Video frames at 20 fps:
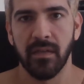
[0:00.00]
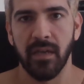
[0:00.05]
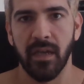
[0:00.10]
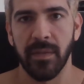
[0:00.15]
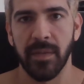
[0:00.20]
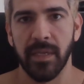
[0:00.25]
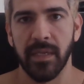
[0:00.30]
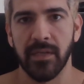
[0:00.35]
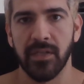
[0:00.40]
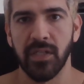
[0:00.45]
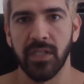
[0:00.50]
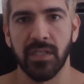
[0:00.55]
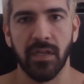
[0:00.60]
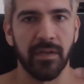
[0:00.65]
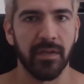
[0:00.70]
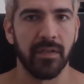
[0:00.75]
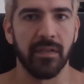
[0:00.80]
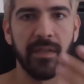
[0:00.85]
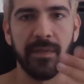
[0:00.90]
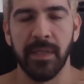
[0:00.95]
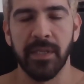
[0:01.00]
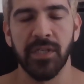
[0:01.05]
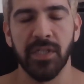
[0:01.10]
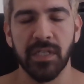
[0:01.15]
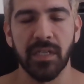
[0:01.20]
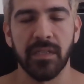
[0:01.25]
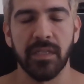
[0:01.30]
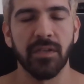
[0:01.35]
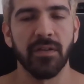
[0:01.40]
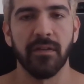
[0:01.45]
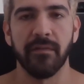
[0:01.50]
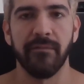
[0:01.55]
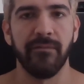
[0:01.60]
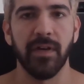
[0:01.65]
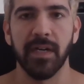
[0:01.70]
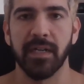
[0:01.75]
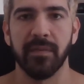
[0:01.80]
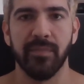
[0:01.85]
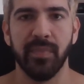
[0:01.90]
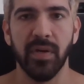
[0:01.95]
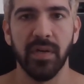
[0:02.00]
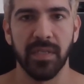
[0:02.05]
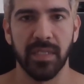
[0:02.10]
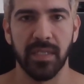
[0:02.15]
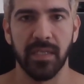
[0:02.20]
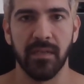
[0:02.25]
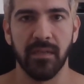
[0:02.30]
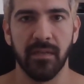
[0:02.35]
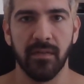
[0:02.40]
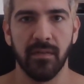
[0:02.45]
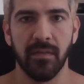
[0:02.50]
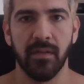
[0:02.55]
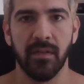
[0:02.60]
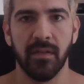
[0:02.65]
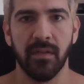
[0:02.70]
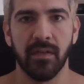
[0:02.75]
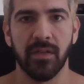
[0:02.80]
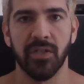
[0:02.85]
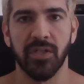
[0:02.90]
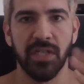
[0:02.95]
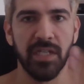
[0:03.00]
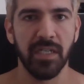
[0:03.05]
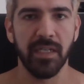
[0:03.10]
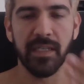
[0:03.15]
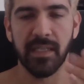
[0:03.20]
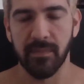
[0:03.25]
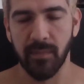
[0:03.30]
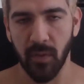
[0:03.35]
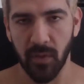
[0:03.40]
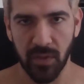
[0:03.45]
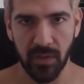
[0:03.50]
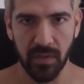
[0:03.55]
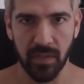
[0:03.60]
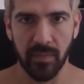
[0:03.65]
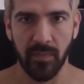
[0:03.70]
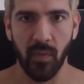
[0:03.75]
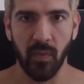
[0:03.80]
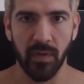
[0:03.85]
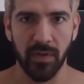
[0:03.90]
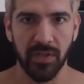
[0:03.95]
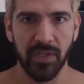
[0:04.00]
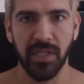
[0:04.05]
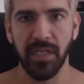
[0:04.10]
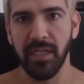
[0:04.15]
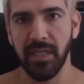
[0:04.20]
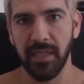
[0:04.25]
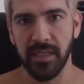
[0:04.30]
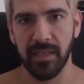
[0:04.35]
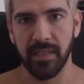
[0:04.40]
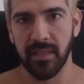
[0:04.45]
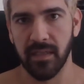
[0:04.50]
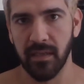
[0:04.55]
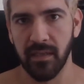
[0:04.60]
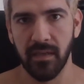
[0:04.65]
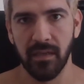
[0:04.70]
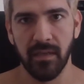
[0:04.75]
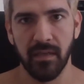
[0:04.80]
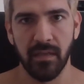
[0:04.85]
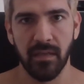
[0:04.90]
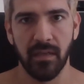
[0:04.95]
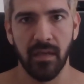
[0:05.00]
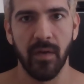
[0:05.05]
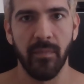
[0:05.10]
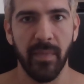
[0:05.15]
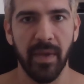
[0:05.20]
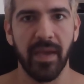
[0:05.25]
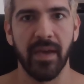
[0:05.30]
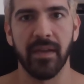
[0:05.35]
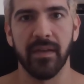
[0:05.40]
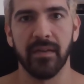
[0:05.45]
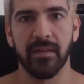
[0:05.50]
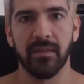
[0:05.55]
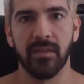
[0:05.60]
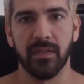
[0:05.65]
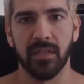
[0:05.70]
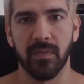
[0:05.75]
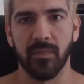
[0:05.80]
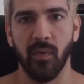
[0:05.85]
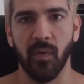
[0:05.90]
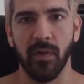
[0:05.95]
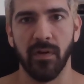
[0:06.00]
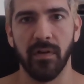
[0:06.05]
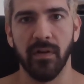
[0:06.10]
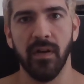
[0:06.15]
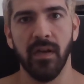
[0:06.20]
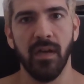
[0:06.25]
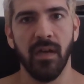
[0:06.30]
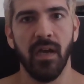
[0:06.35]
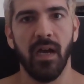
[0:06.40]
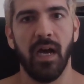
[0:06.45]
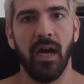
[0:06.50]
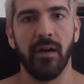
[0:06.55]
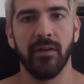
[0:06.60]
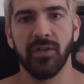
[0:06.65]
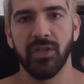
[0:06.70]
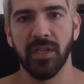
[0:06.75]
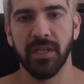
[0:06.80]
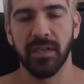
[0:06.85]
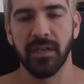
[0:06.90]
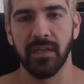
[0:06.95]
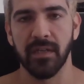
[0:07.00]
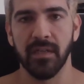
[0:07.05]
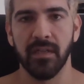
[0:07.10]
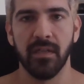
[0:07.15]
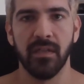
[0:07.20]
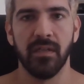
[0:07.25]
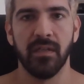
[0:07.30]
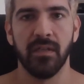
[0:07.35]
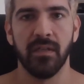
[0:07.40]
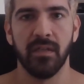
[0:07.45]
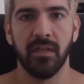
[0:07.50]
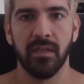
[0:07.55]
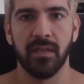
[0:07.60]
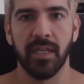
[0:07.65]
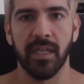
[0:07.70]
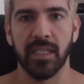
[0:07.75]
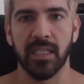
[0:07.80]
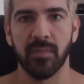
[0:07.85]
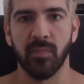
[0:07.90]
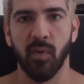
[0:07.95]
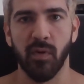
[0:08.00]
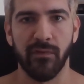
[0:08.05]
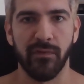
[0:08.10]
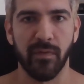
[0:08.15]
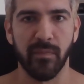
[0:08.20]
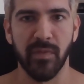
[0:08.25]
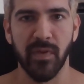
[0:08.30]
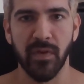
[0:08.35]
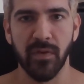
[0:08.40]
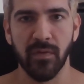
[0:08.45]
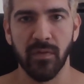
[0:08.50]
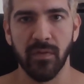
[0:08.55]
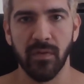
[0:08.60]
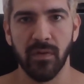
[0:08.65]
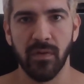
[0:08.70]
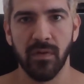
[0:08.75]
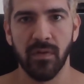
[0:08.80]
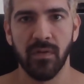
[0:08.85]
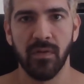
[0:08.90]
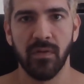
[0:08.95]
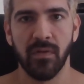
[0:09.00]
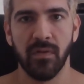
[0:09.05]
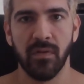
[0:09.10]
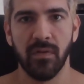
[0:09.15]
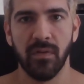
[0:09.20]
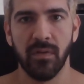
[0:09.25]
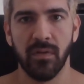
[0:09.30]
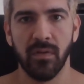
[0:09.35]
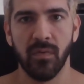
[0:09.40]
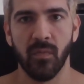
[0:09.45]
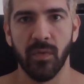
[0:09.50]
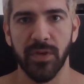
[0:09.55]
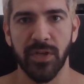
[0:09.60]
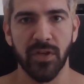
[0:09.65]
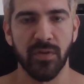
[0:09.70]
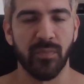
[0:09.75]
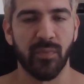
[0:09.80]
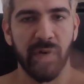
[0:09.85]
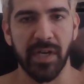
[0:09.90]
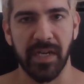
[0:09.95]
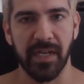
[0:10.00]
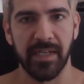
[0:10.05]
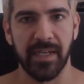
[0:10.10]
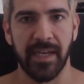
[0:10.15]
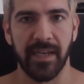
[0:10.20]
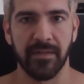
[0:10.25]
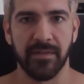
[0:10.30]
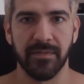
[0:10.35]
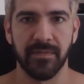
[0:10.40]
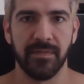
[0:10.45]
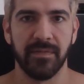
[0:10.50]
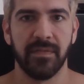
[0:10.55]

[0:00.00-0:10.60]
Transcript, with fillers: and then she's starting, and then she's gonna think you're a fucking pussy because she needs emotional support. She needs a man to support her. How is she gonna get support from you when you're breaking down?